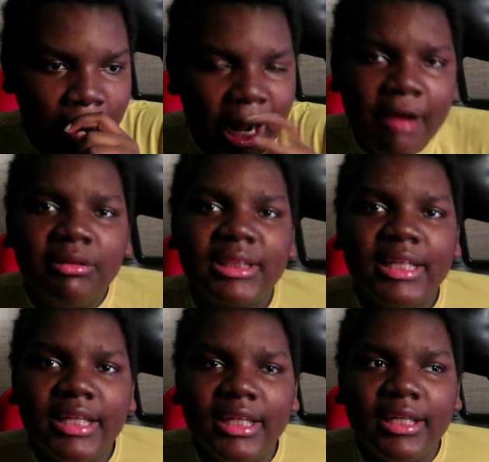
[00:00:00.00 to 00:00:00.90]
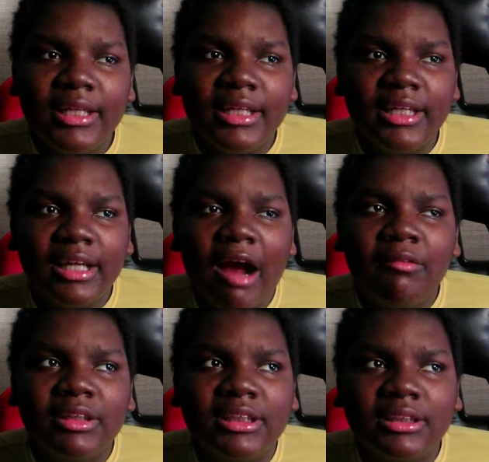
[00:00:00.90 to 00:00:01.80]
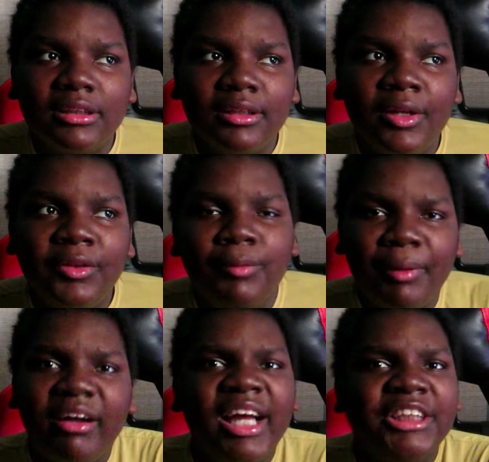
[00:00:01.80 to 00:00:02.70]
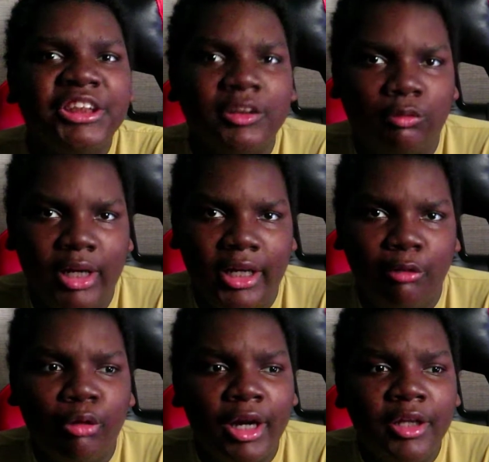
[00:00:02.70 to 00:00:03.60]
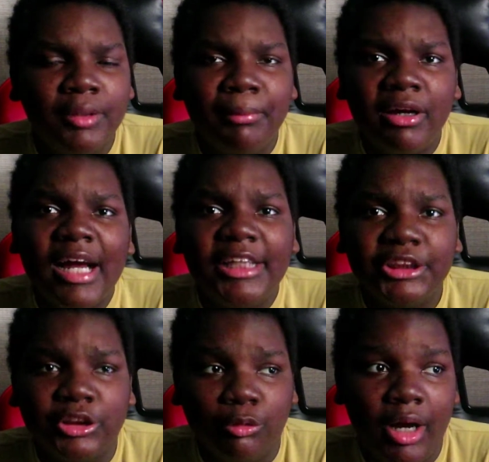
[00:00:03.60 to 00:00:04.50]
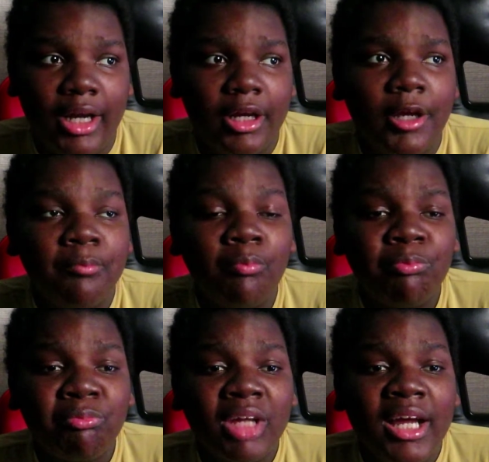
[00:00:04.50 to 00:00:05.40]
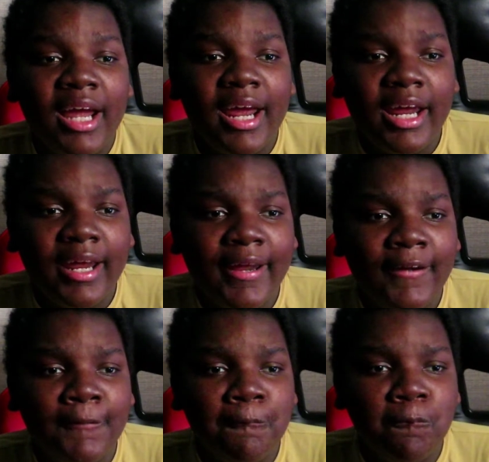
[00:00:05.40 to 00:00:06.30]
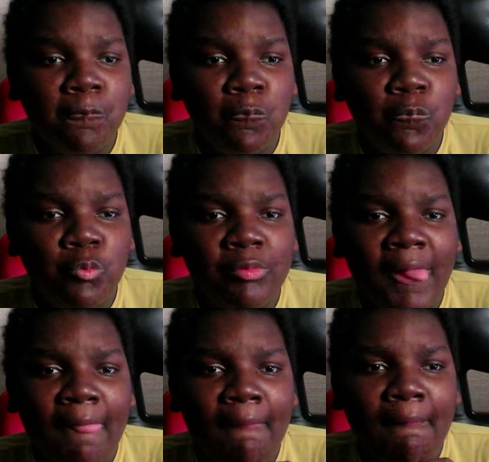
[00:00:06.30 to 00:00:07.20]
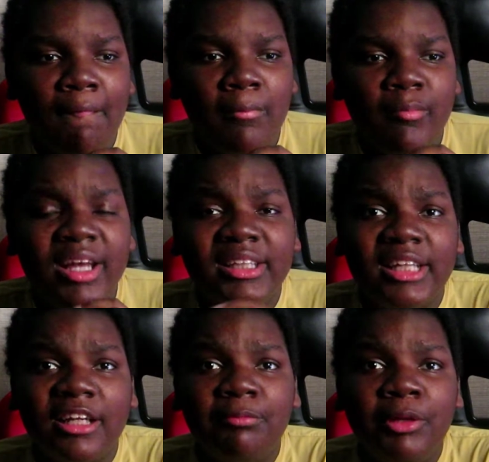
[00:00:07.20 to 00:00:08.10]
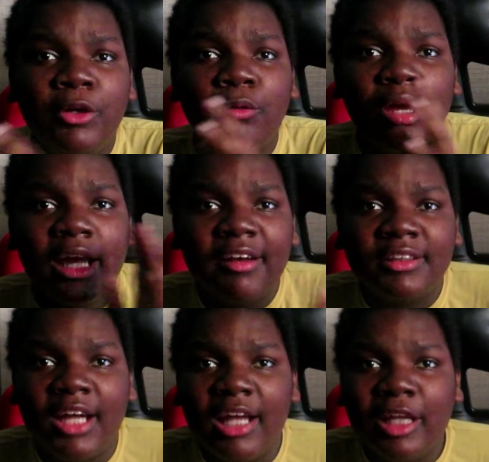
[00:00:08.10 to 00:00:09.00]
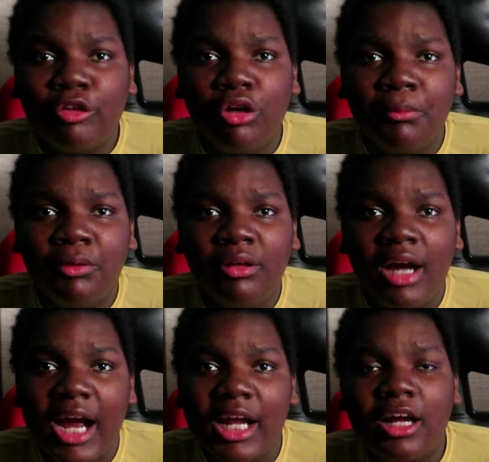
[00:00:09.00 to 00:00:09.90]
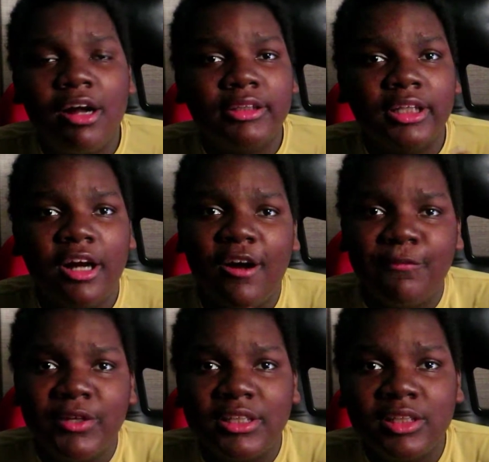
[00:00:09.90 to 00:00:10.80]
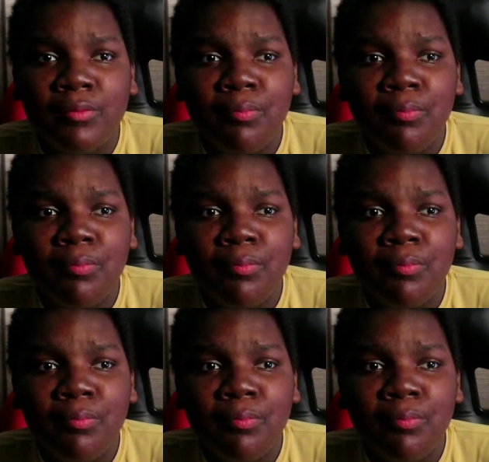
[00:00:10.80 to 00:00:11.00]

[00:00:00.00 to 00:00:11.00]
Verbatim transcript: I was, I was, the bell had just rang, right? The bell had just rang. And instead of me going outside like normal, I got called to the office.